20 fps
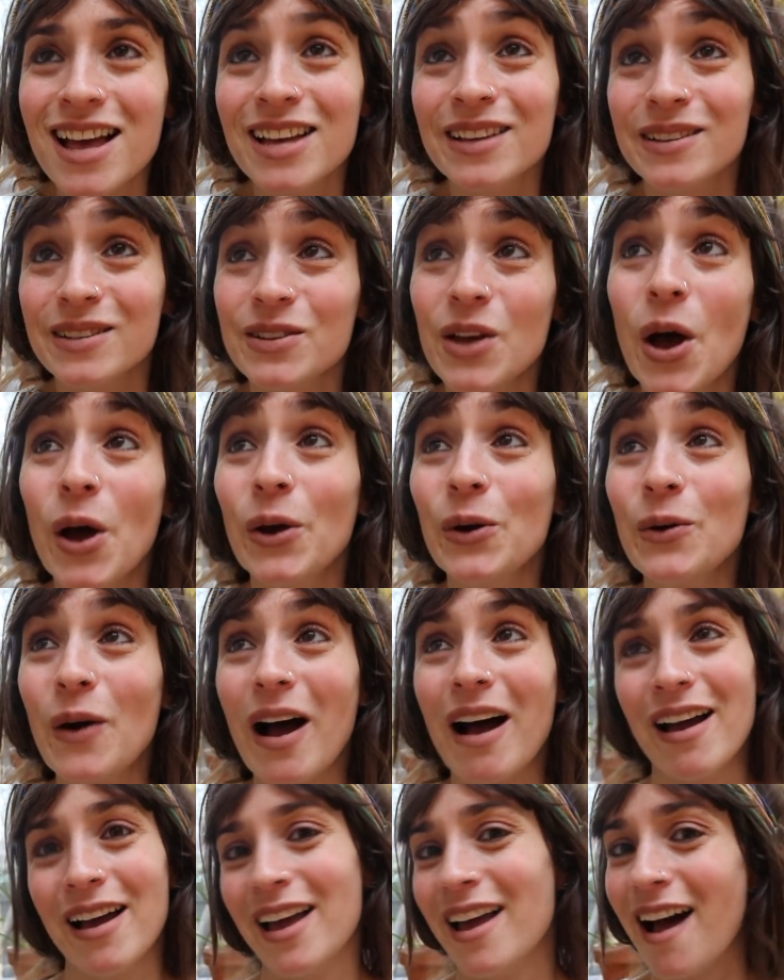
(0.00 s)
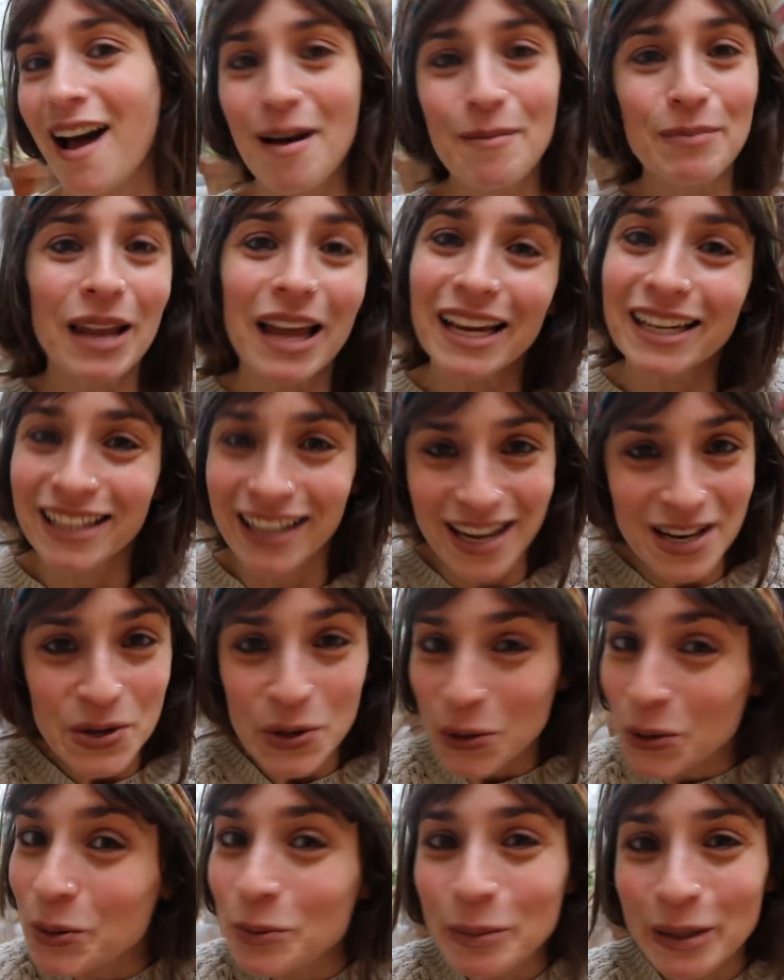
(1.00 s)
So I'm like a
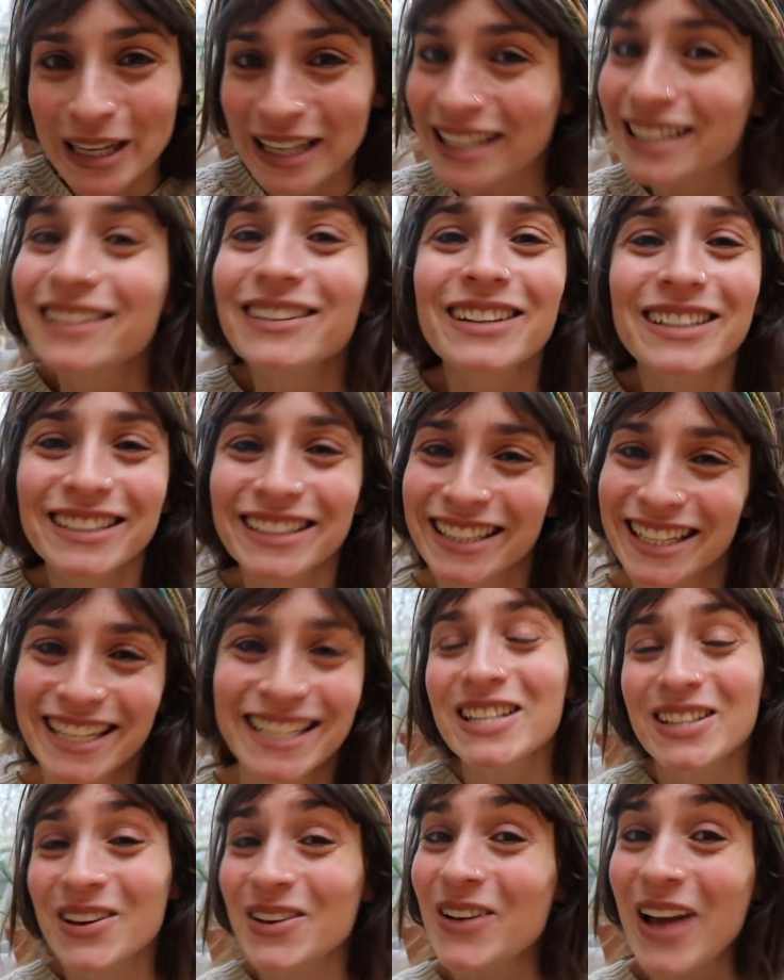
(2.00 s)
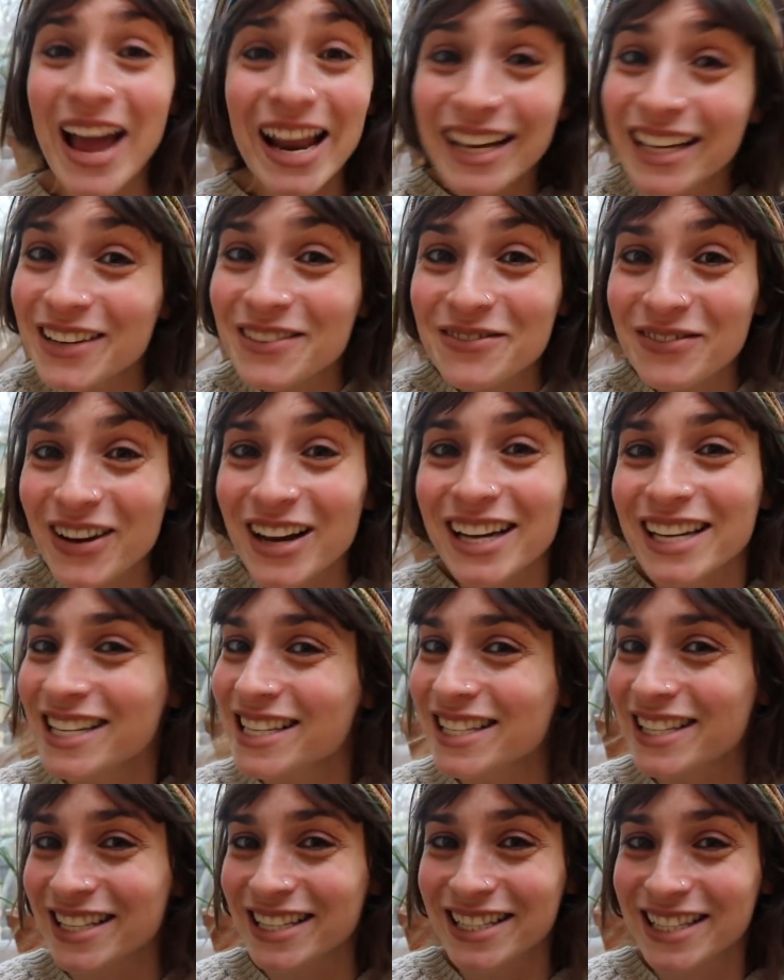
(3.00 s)
newbie on this. So any
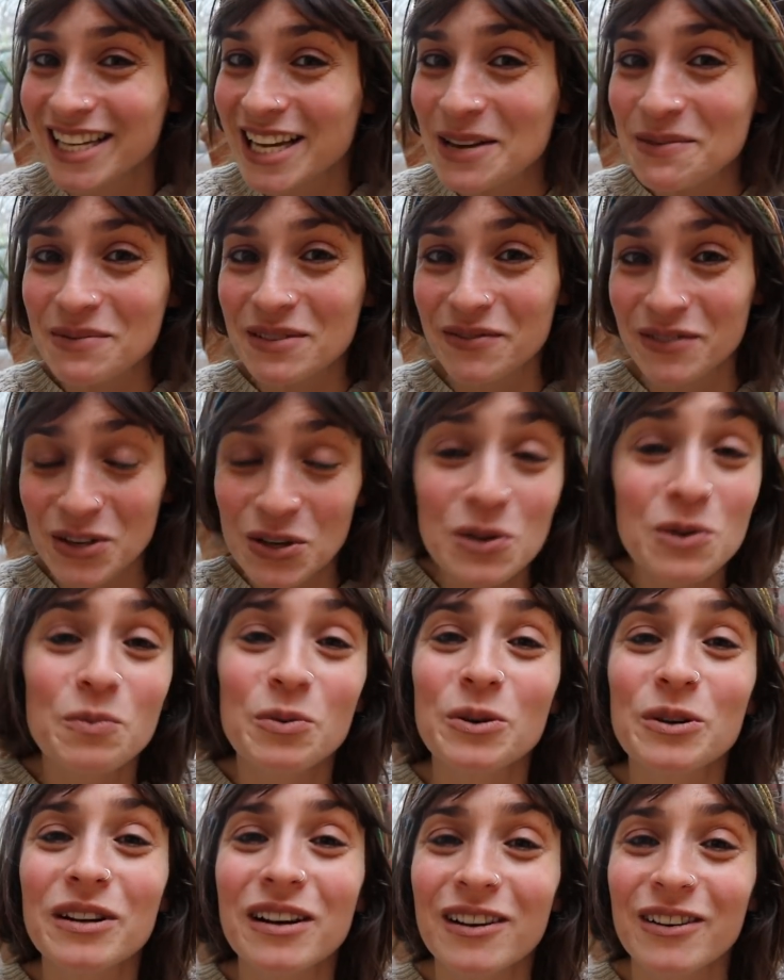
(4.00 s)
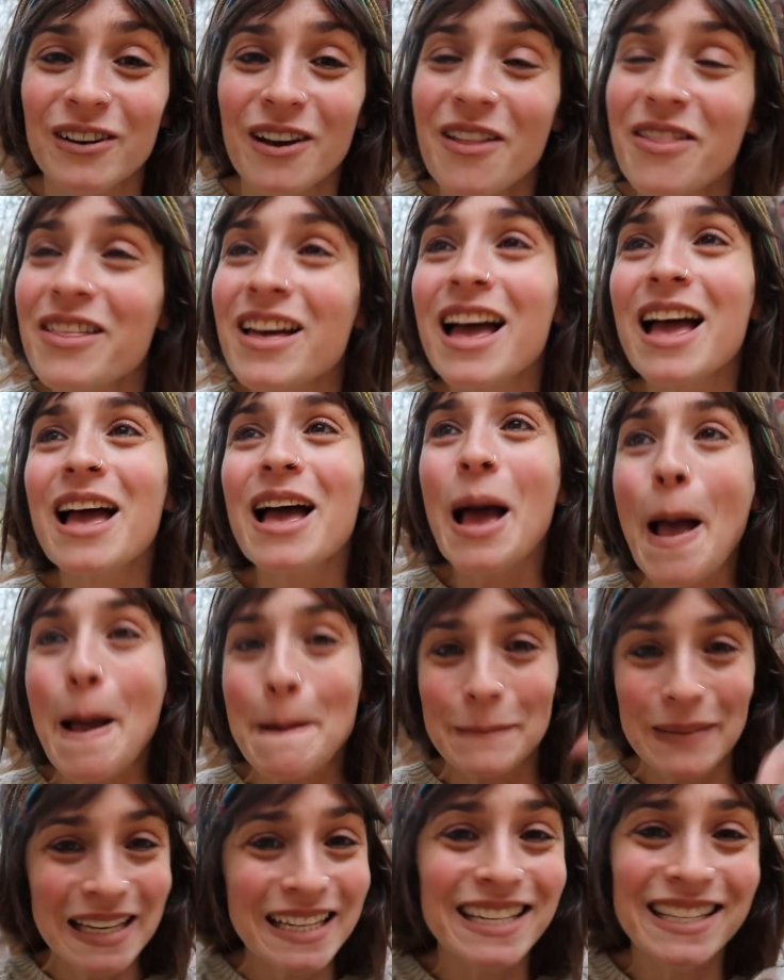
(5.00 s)
advice and tips for newborn cloth,
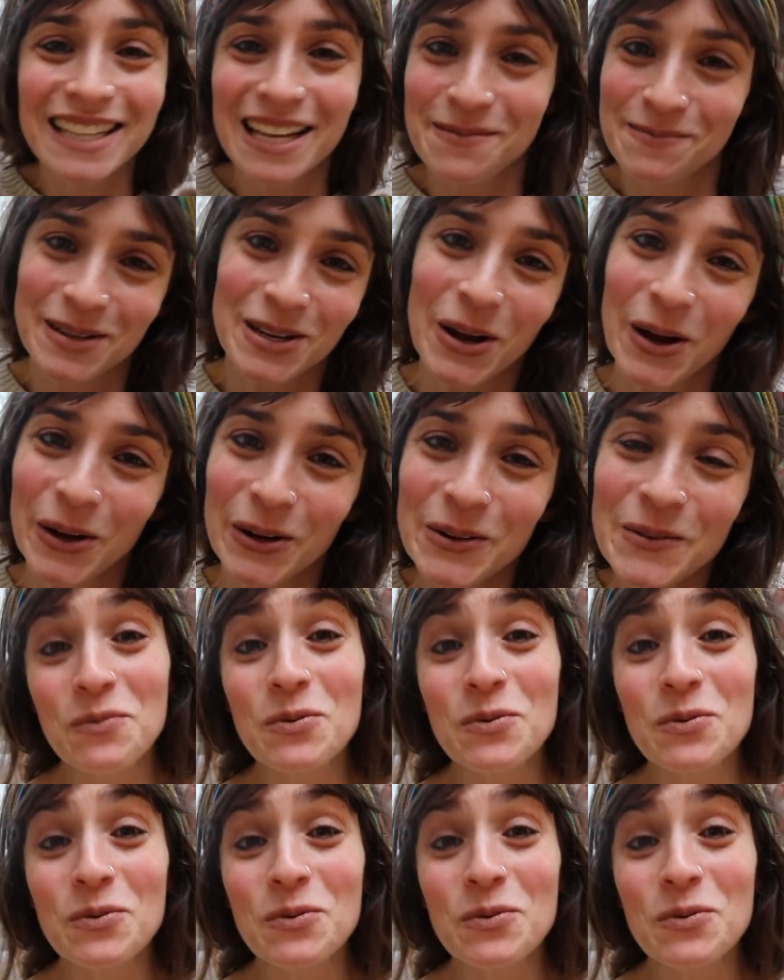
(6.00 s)
please let me know.